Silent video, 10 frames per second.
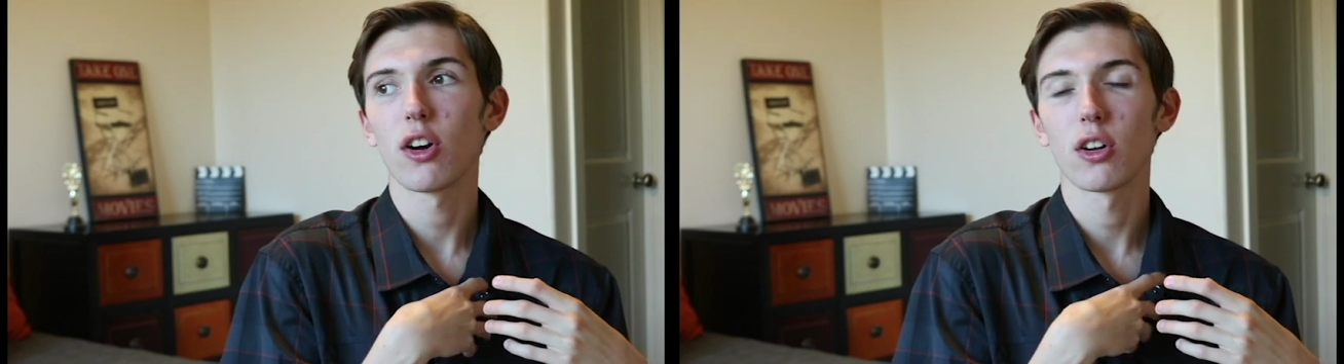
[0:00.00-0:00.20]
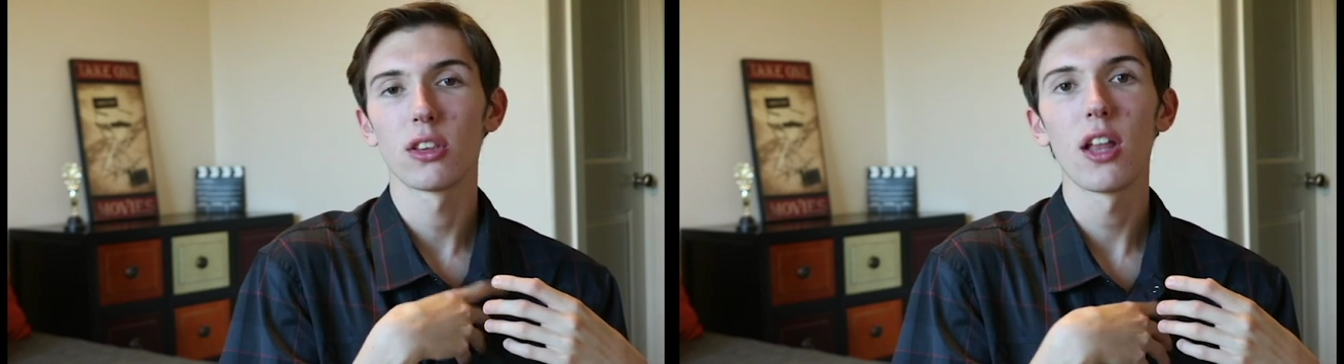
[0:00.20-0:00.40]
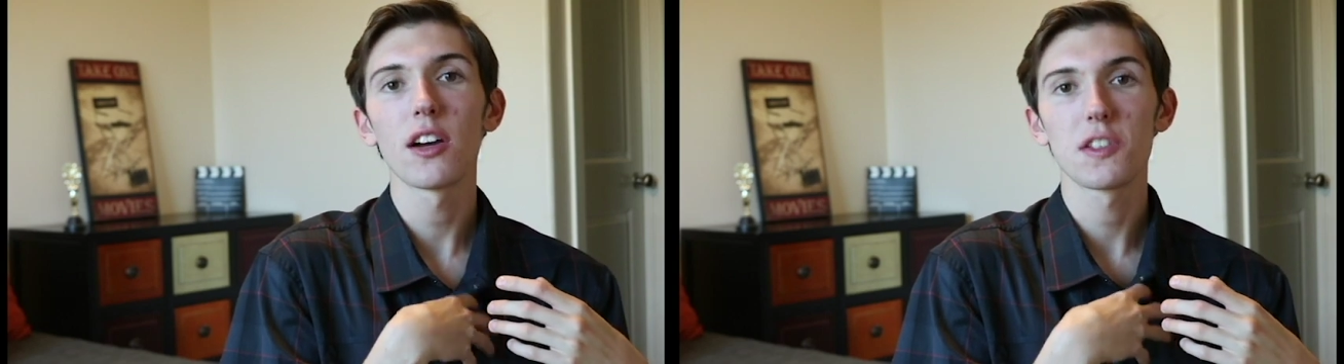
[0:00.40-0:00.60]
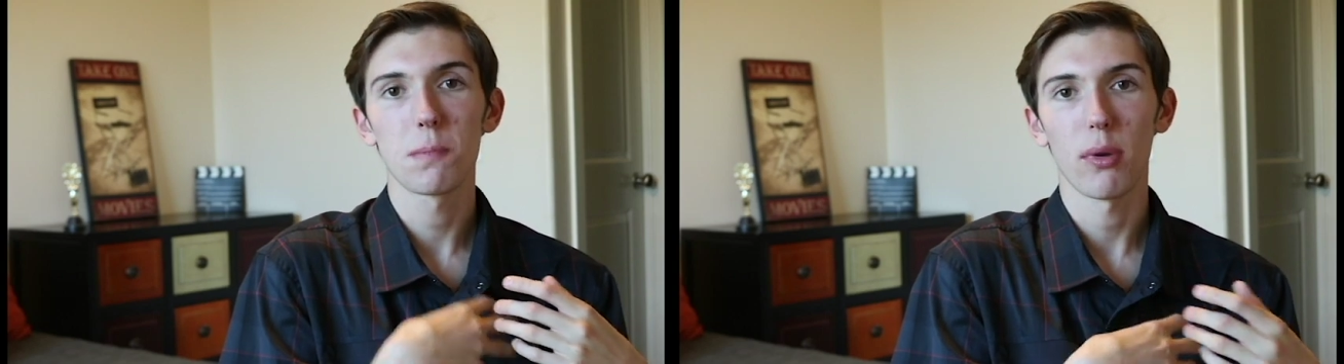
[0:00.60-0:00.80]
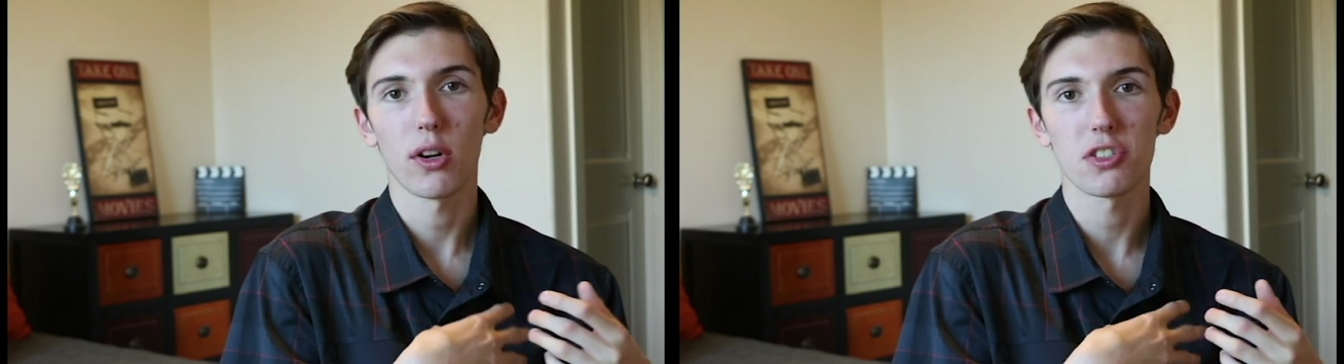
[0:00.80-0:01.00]
her lungs
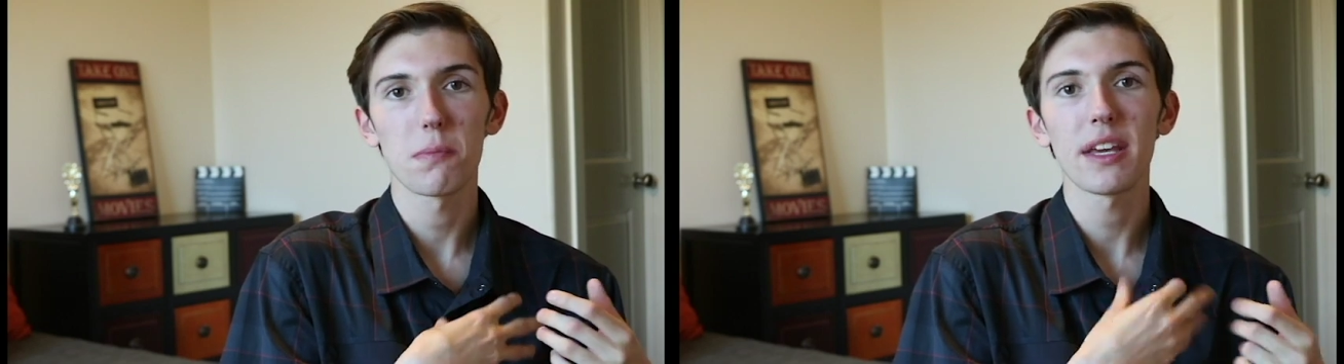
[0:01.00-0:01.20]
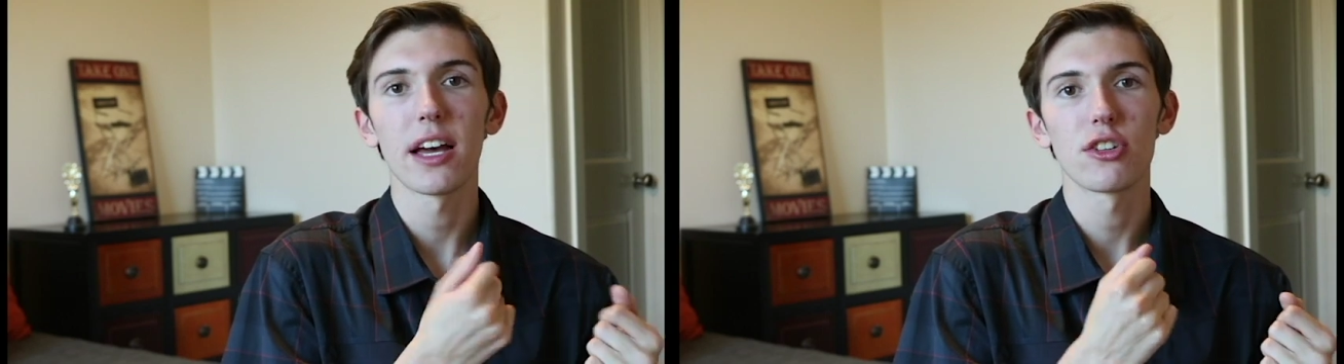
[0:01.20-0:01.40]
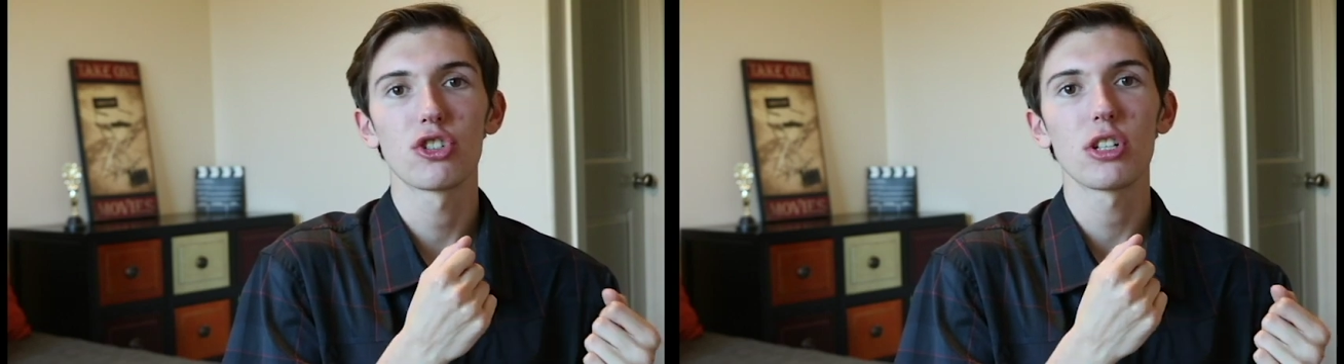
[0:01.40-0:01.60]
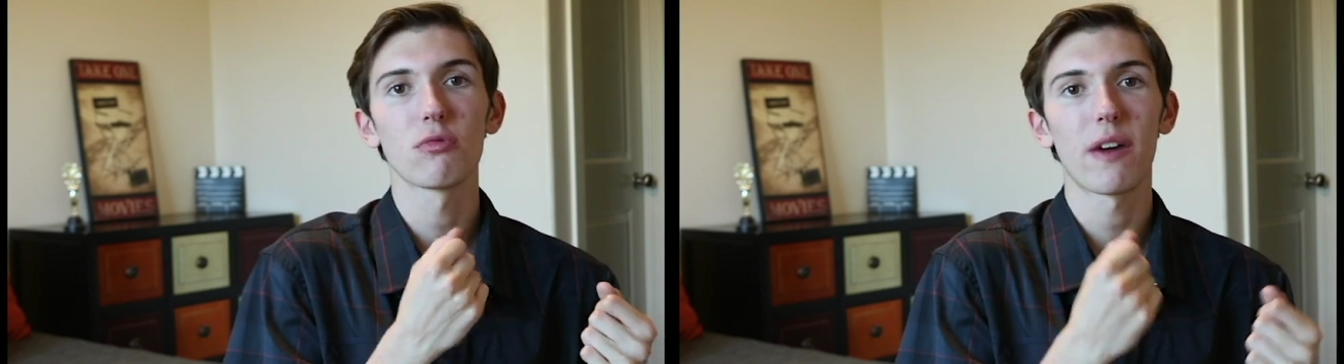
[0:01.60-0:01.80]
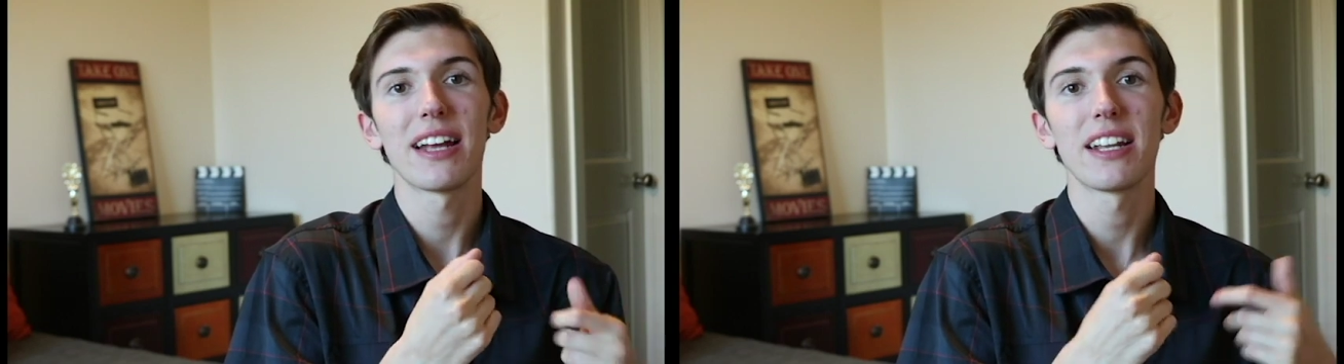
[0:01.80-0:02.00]
burst because she
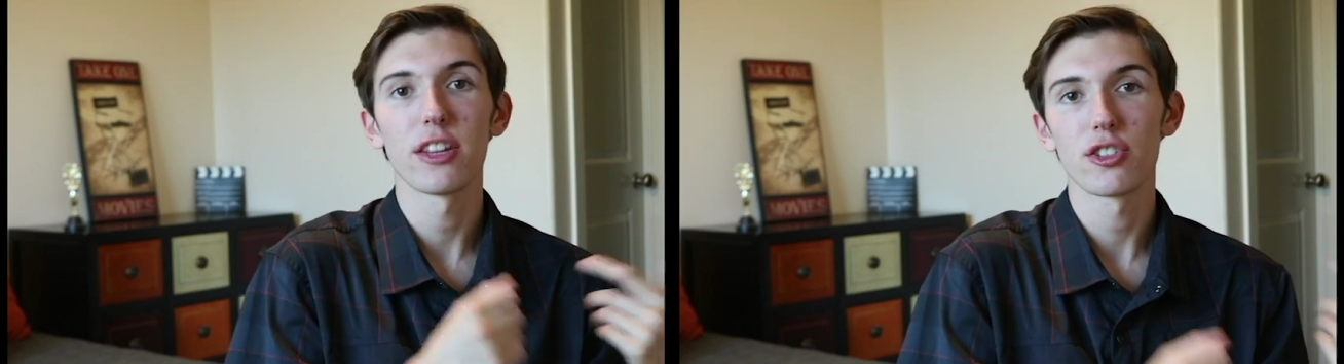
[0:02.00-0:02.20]
ran in